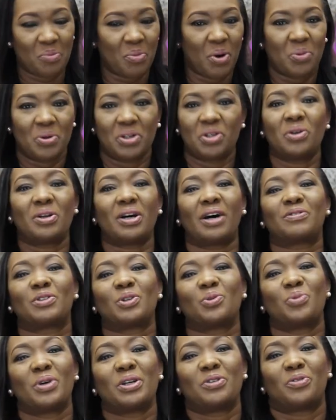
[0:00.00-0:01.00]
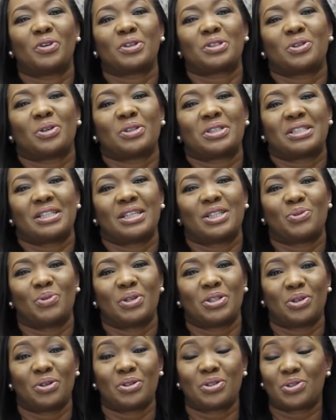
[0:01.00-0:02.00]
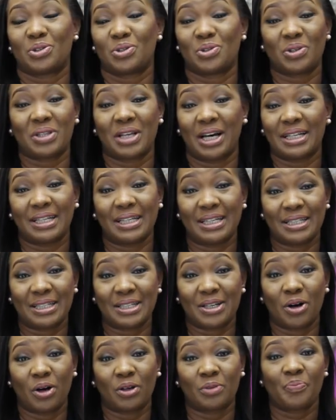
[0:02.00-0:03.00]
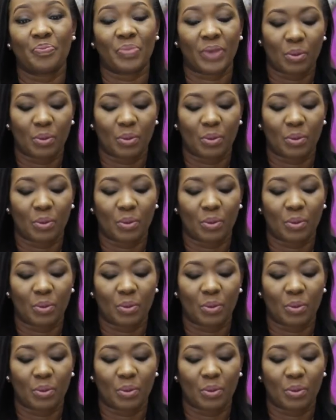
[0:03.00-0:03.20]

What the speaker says: But we don't have to wait for such situations to know that he is God.